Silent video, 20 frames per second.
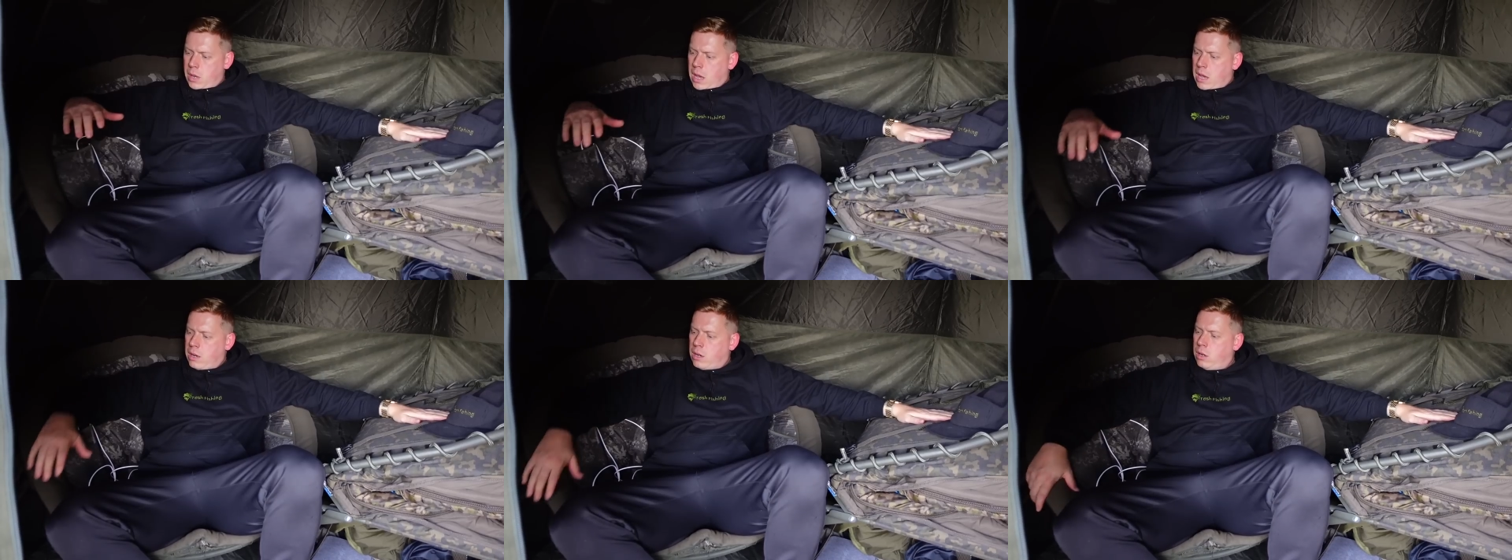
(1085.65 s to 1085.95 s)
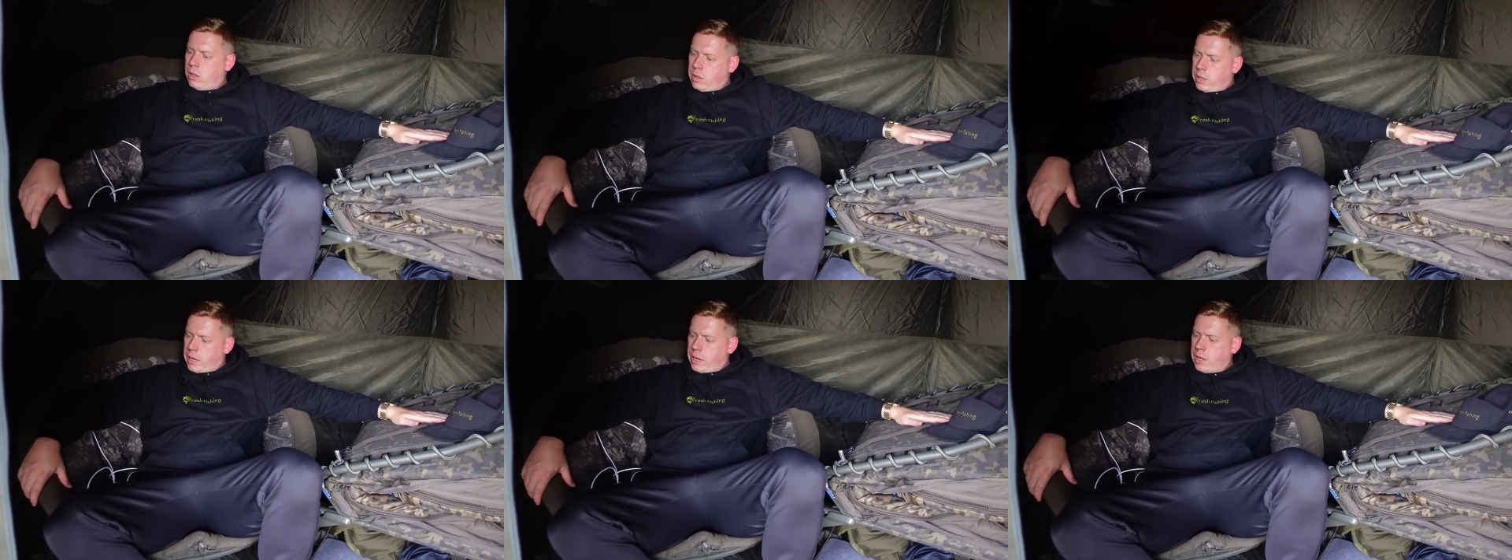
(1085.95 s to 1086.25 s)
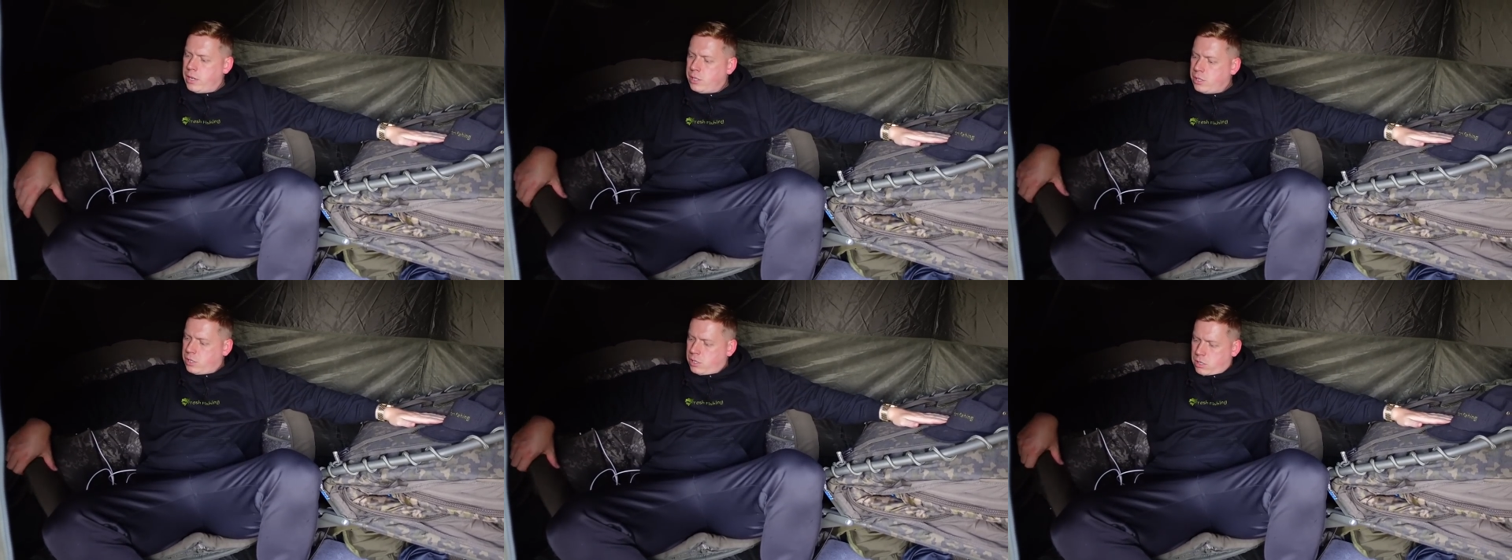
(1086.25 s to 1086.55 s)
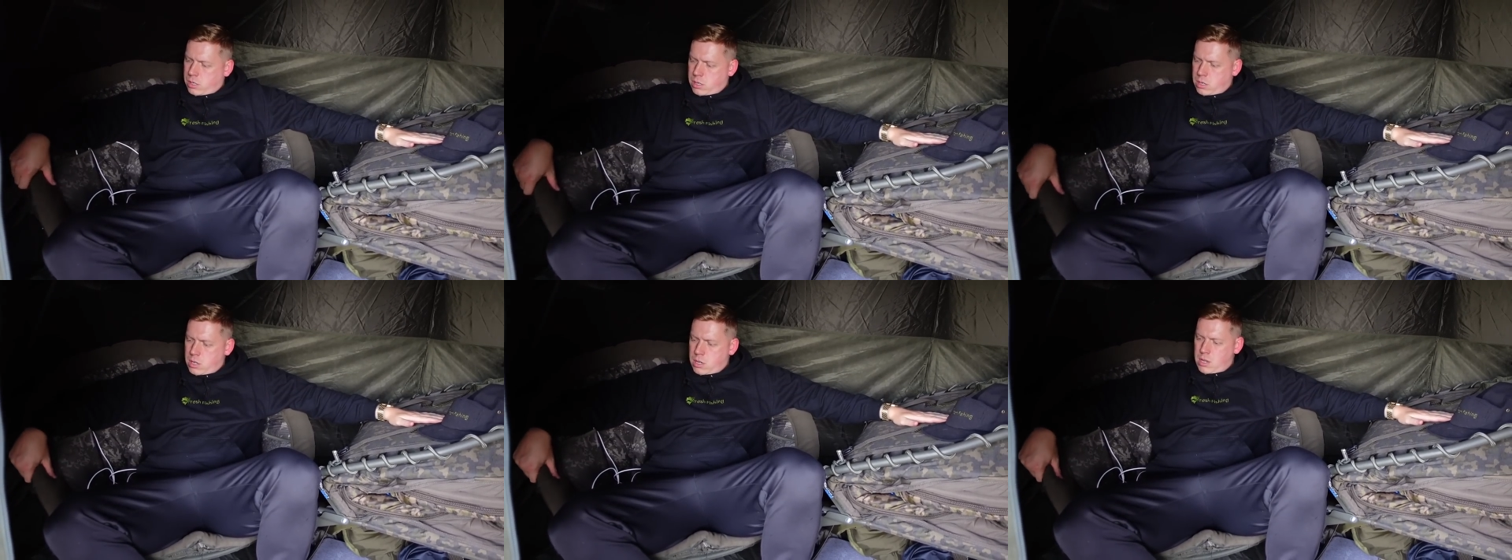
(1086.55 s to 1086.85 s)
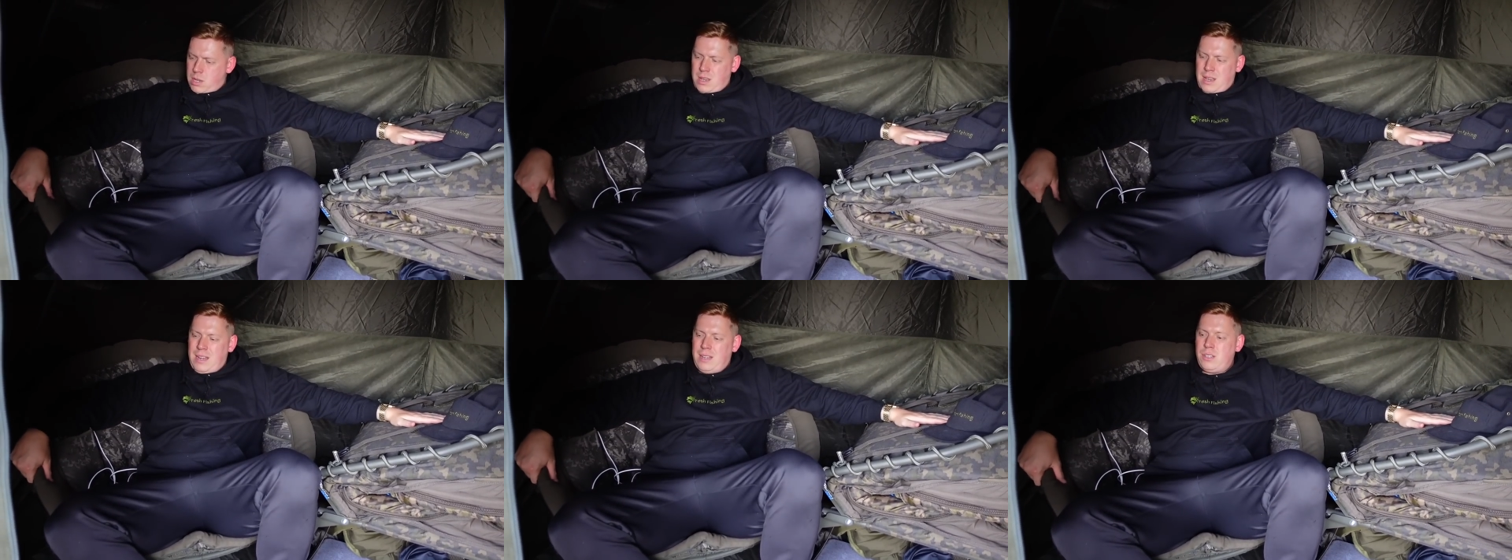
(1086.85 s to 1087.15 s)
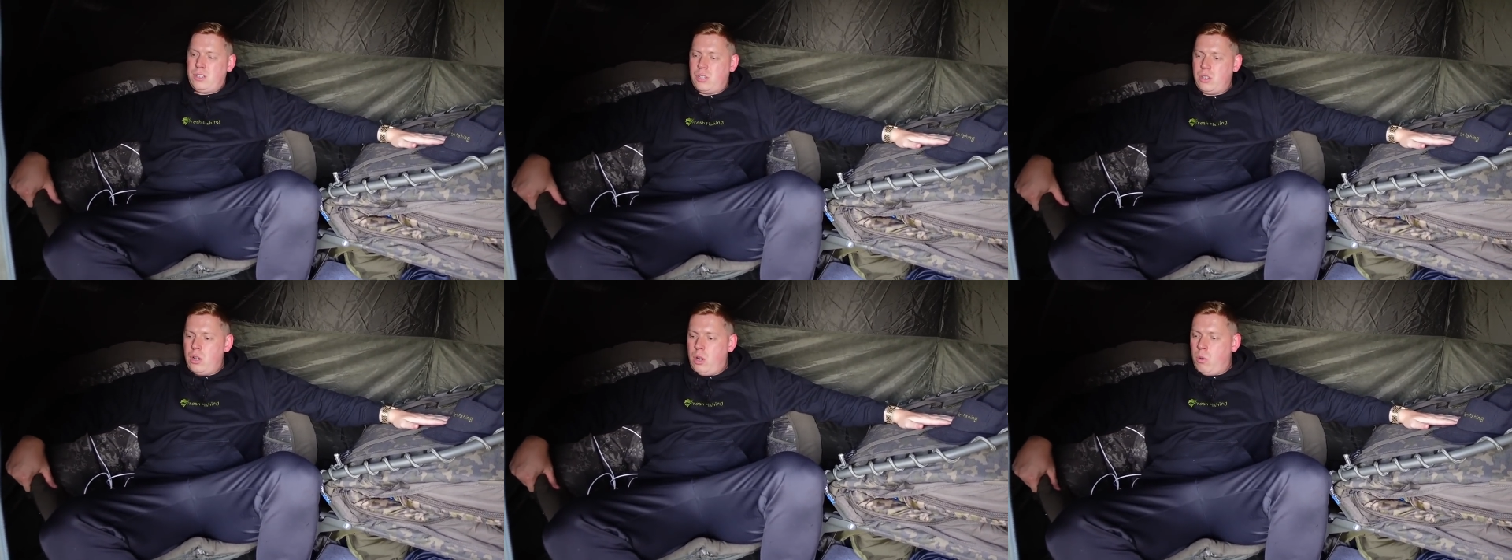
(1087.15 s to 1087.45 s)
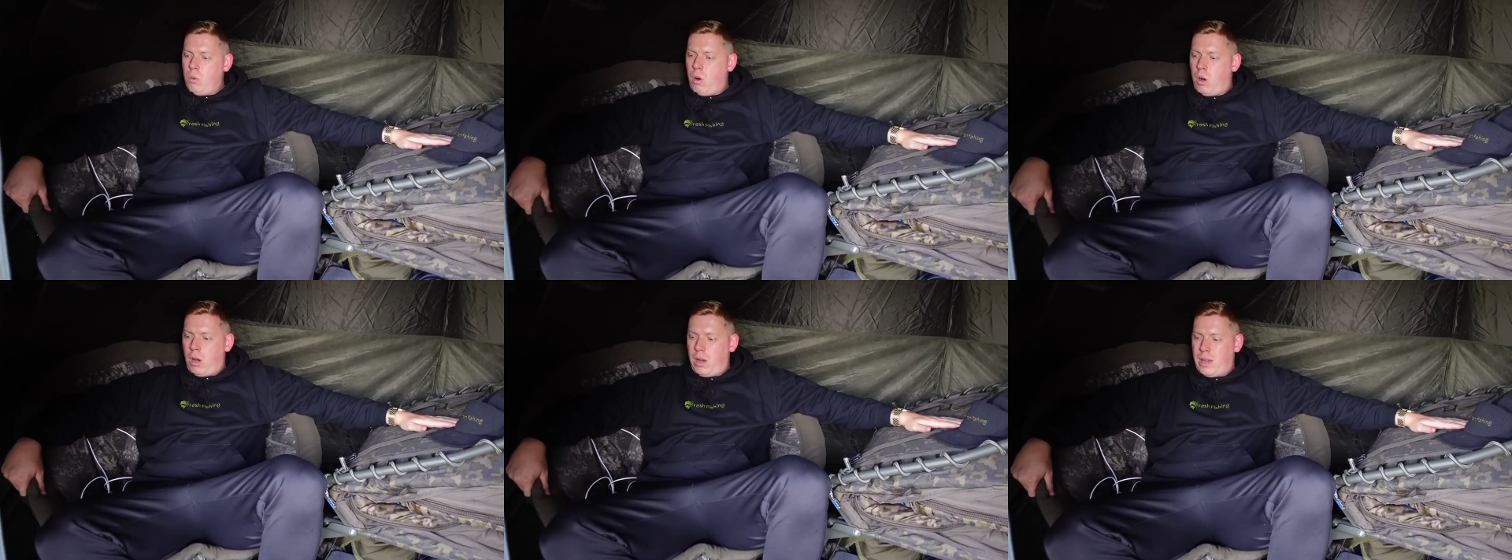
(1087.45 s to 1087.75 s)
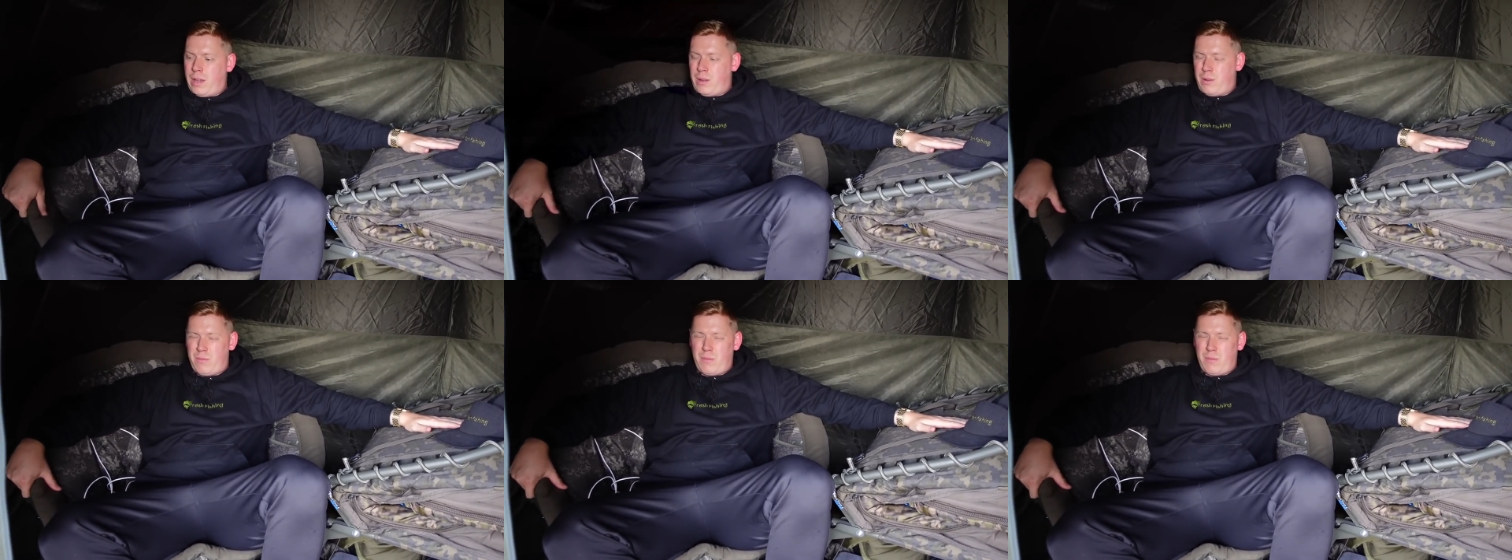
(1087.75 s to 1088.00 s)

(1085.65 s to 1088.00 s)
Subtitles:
yeah, I got this. And do you know what?